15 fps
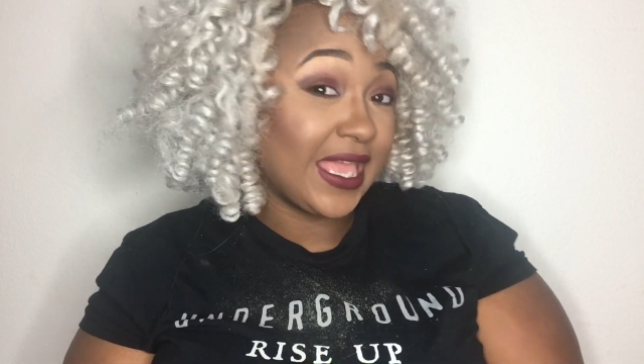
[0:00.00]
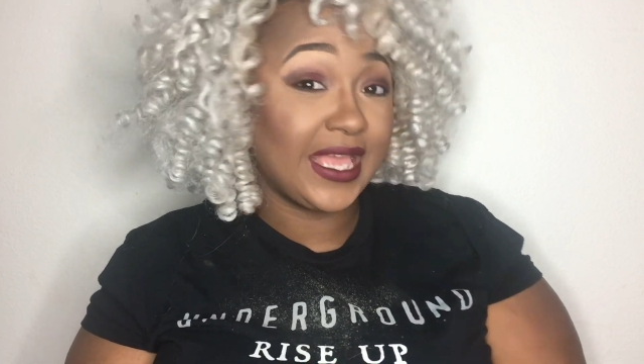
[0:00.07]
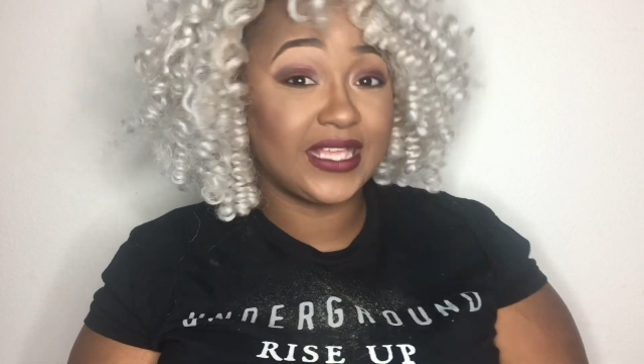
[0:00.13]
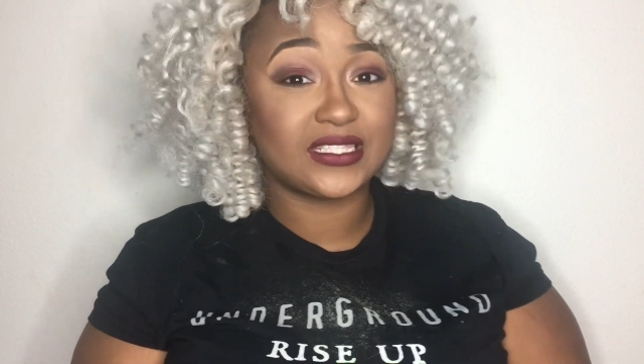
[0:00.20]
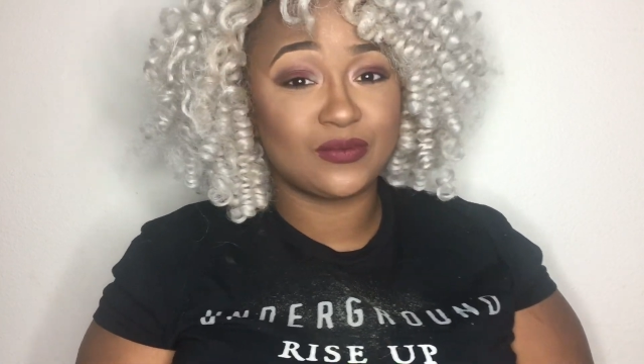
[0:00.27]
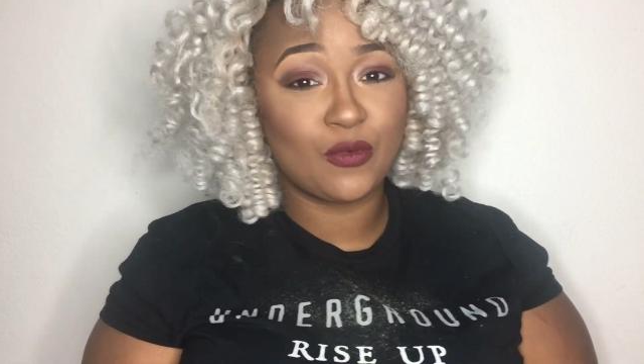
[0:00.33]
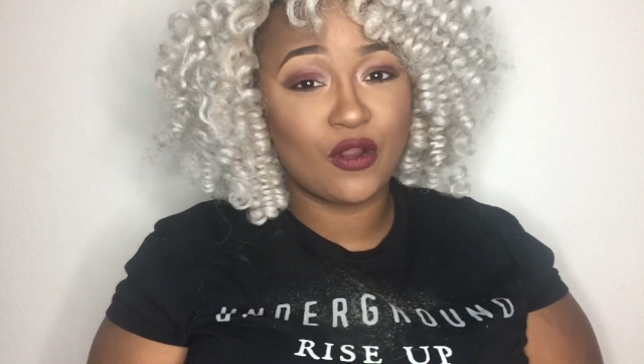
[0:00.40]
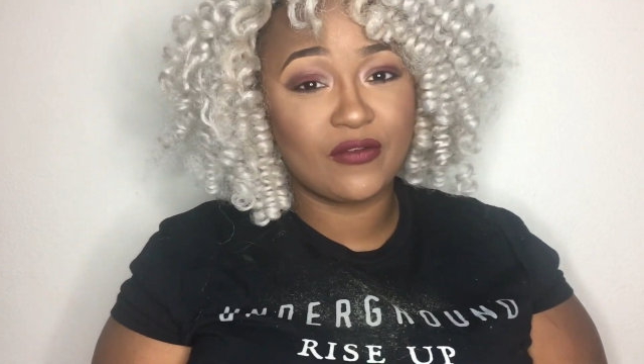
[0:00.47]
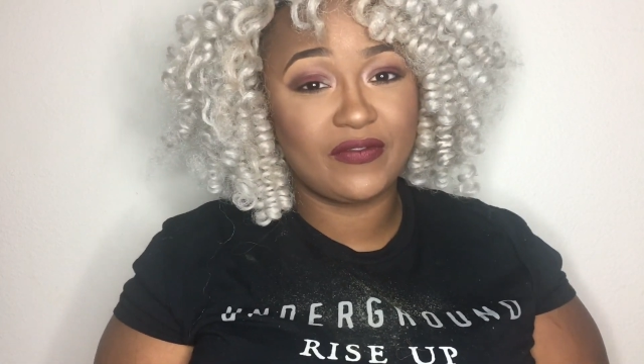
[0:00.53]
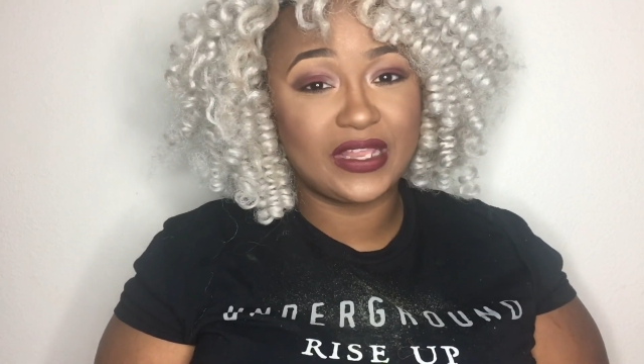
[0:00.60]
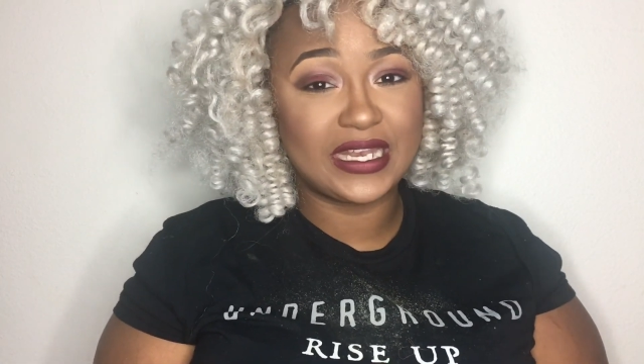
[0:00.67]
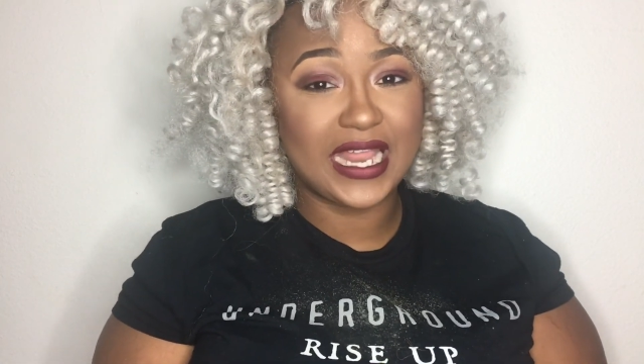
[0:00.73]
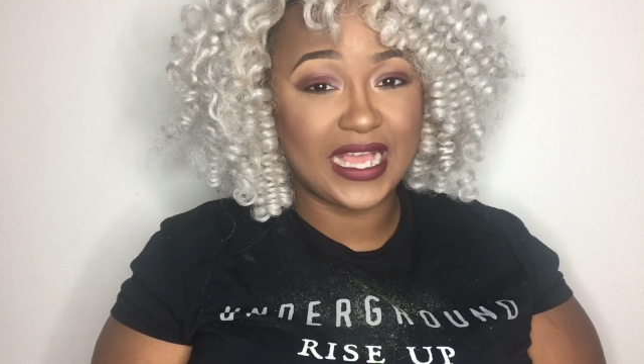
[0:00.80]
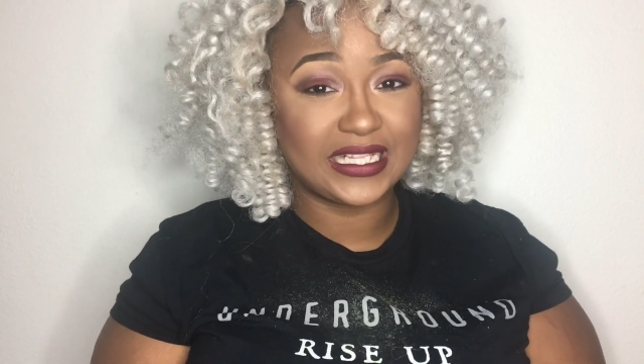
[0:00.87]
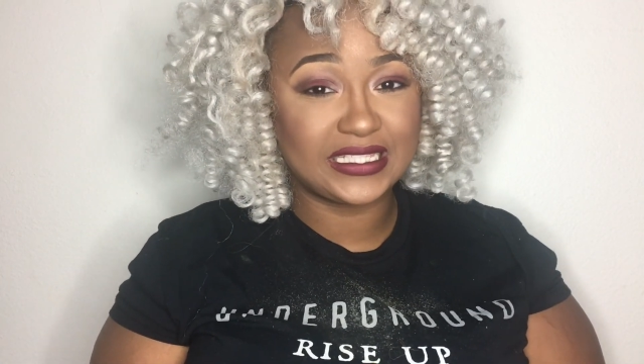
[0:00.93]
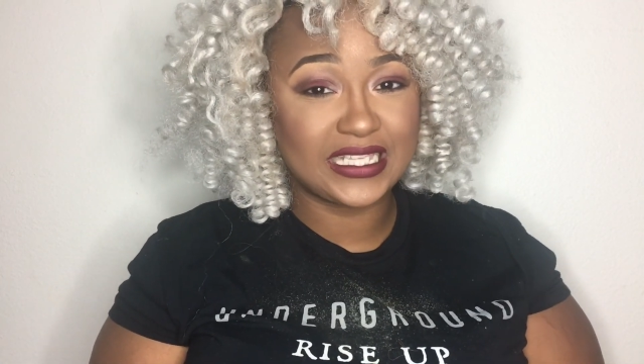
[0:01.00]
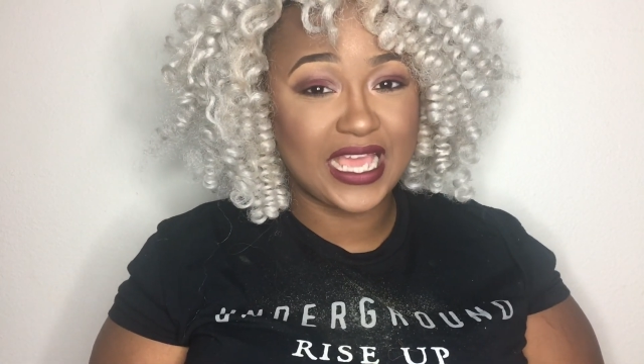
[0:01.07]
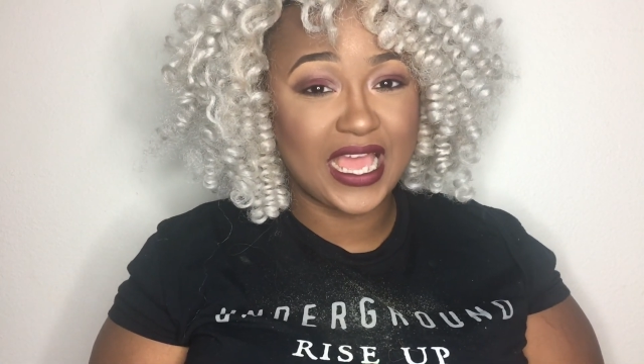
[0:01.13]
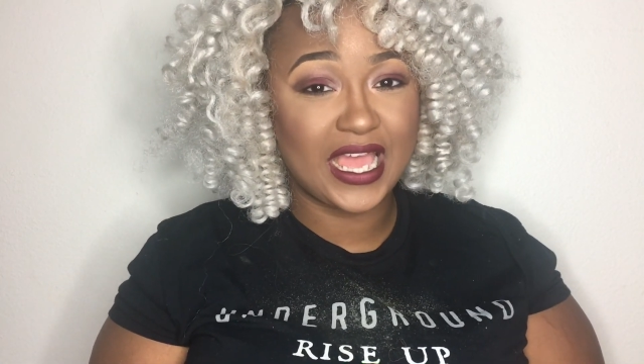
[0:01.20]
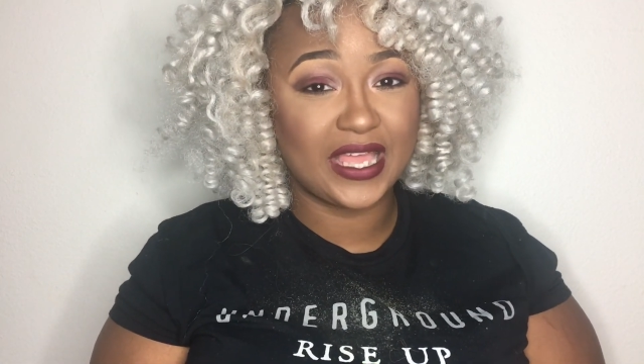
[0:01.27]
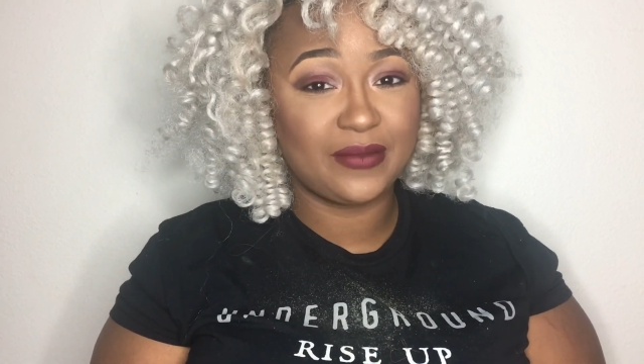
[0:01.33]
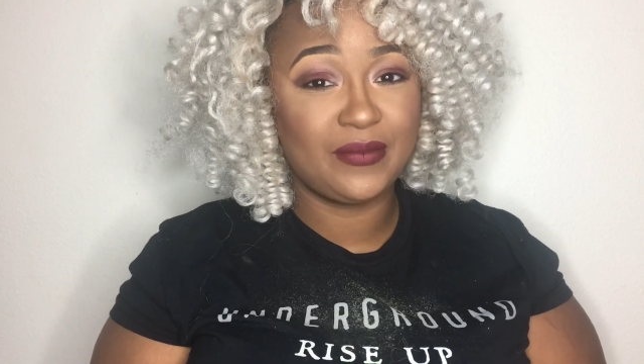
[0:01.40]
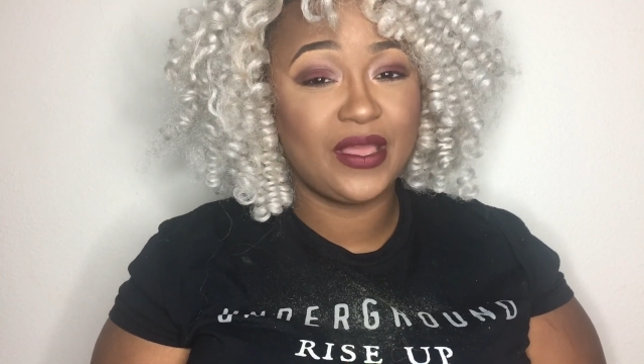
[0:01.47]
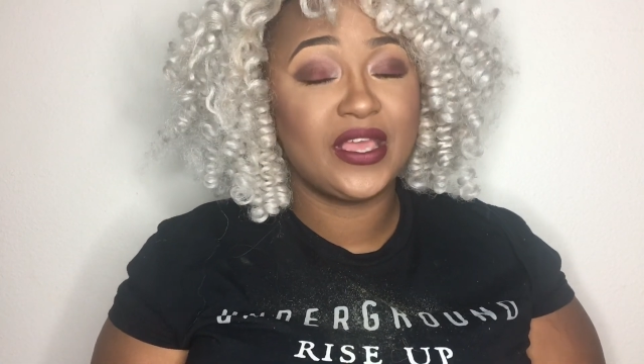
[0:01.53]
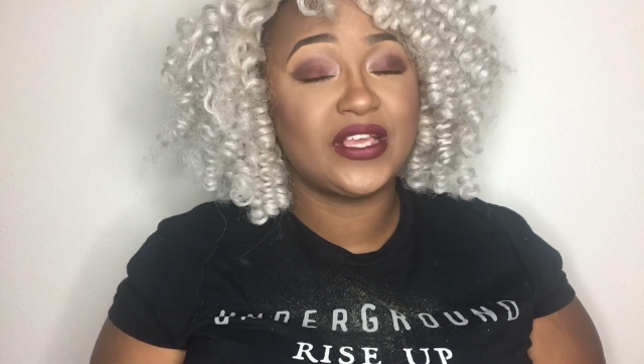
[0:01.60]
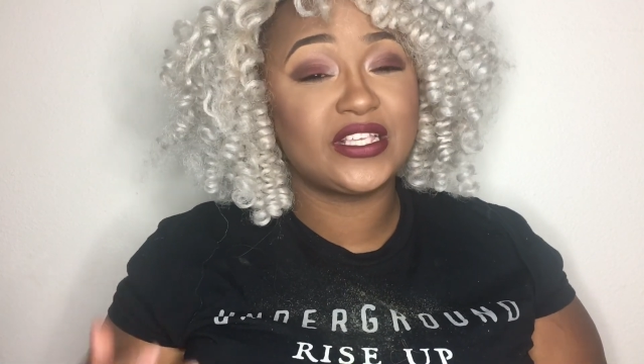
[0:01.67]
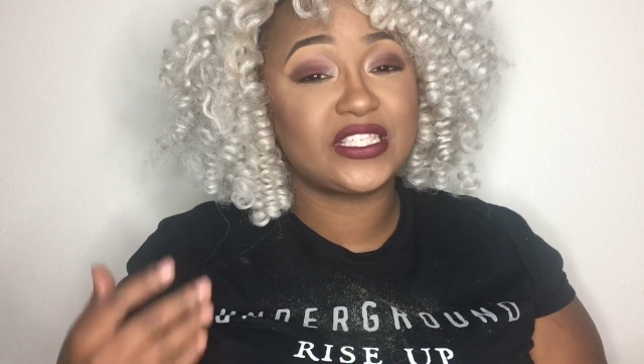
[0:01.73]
It's more of a nighttime